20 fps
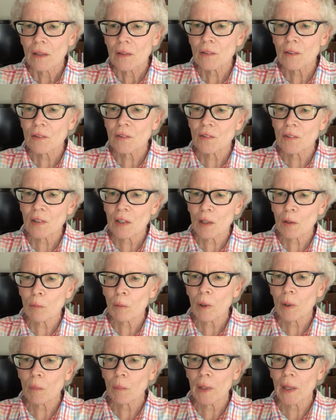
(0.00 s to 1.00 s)
To see
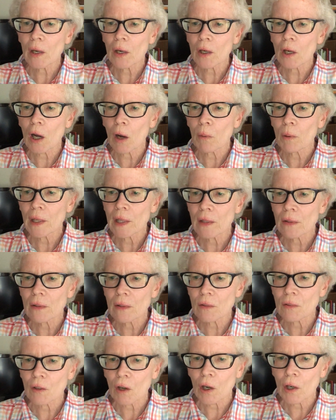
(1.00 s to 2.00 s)
where we are going in the
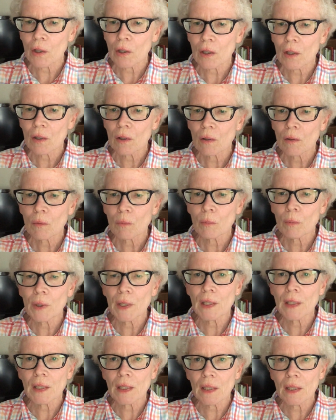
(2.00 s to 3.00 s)
dark, we
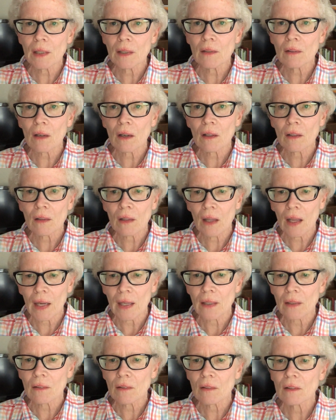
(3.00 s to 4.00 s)
need a
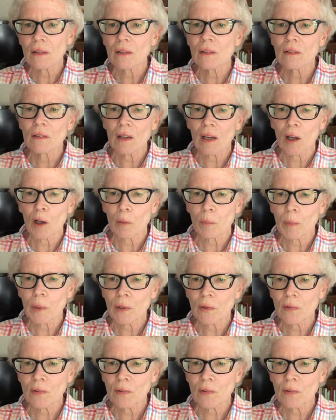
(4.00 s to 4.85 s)
light to help us